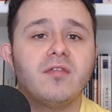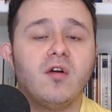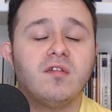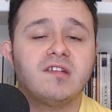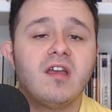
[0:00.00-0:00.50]

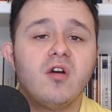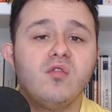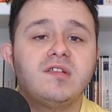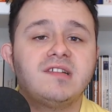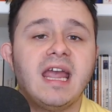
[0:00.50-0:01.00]
those
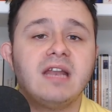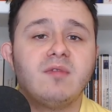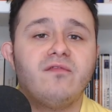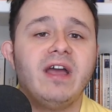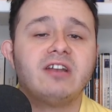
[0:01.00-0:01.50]
who stand
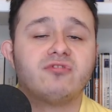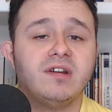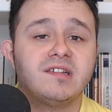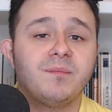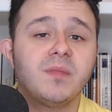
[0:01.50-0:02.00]
with
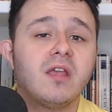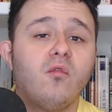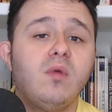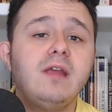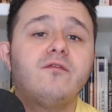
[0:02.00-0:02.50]
veterans,
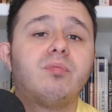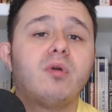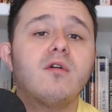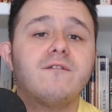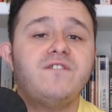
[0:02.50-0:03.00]
we've
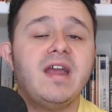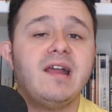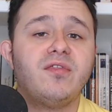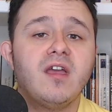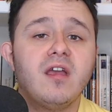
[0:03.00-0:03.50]
broke
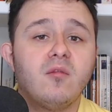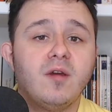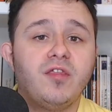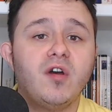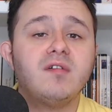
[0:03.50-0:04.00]
faith
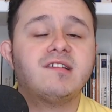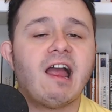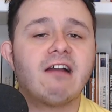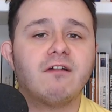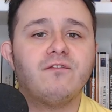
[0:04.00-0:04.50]
with those
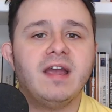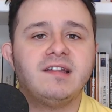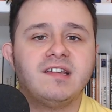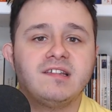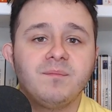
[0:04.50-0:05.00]

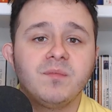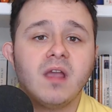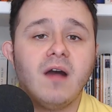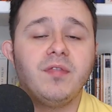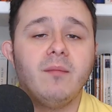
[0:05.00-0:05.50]
sacrifices
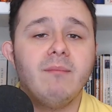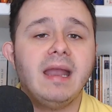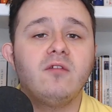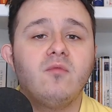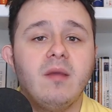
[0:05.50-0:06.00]
of the
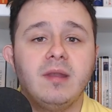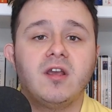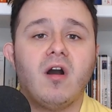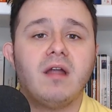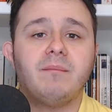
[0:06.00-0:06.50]
men and women
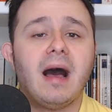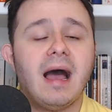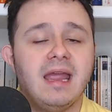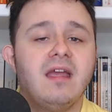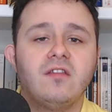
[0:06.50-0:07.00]
gone
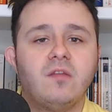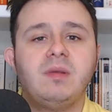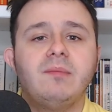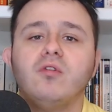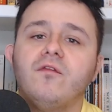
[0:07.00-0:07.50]
by, the
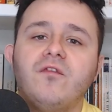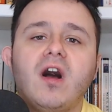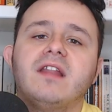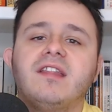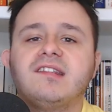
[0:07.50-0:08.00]
people who
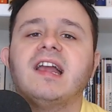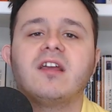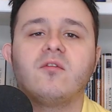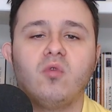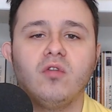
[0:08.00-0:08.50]
fought in the
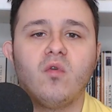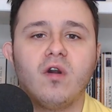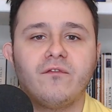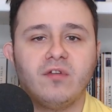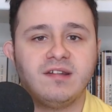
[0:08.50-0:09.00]
Second World
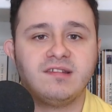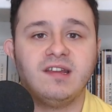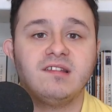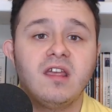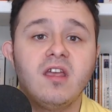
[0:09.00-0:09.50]
War, for
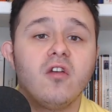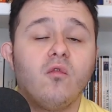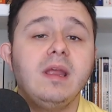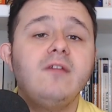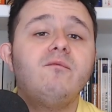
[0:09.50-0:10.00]
instance.
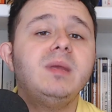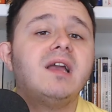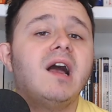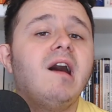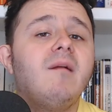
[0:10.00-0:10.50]
We've
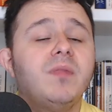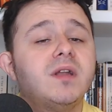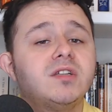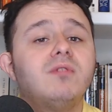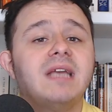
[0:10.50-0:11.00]
become
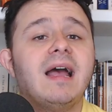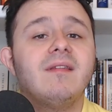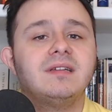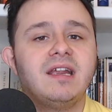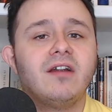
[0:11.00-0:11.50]
the
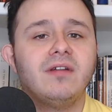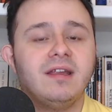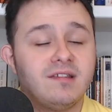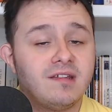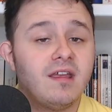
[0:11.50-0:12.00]

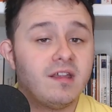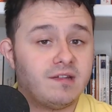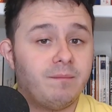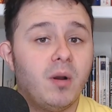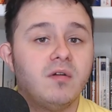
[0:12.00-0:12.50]
totalitarians,
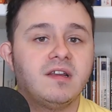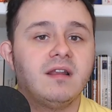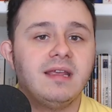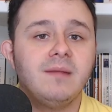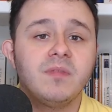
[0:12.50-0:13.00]

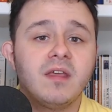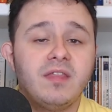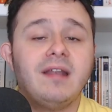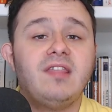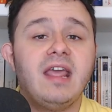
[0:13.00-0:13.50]
supposedly,
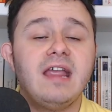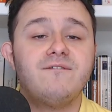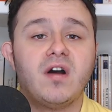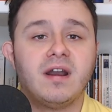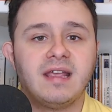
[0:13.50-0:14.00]
that they
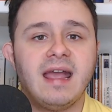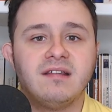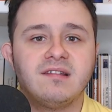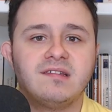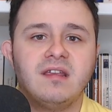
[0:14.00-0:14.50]
fought
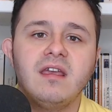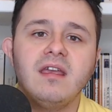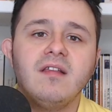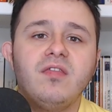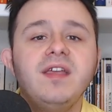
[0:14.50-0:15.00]
against.
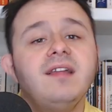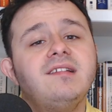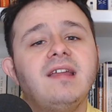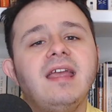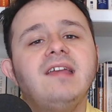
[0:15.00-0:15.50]

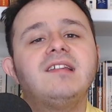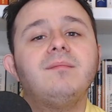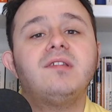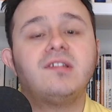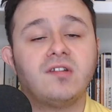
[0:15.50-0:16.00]
This is
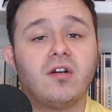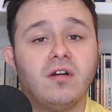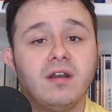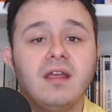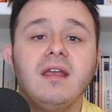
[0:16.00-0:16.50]

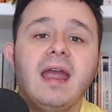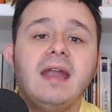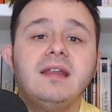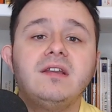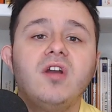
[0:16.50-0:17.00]
absurd,
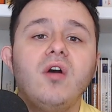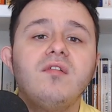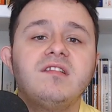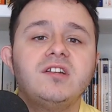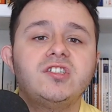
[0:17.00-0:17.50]
and it
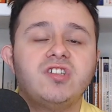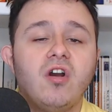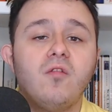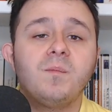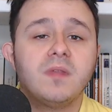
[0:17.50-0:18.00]
goes to
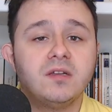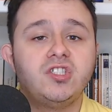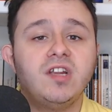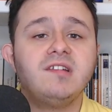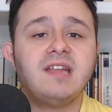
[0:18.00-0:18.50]
show
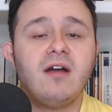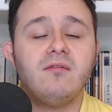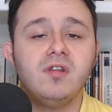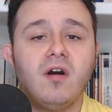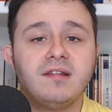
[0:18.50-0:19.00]
just how
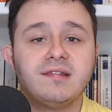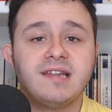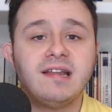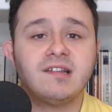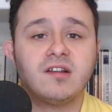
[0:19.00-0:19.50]

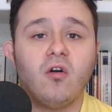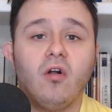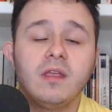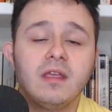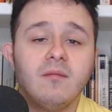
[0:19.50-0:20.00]

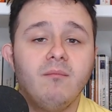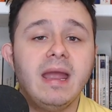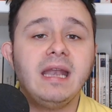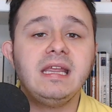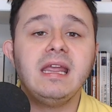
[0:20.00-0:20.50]
nonsensical
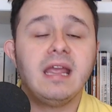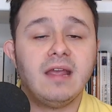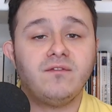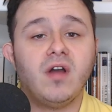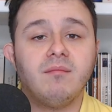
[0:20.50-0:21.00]
many,
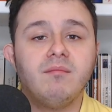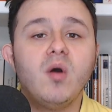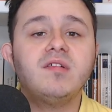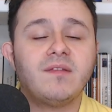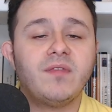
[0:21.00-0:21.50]
if not
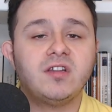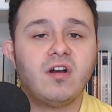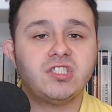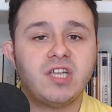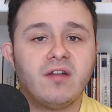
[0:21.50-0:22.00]
most, of the
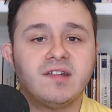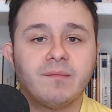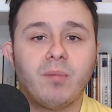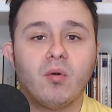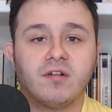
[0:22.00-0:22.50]
Don Cherry
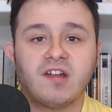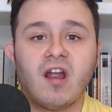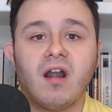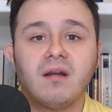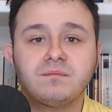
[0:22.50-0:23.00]
supporters
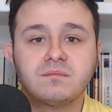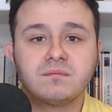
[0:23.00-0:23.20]
are.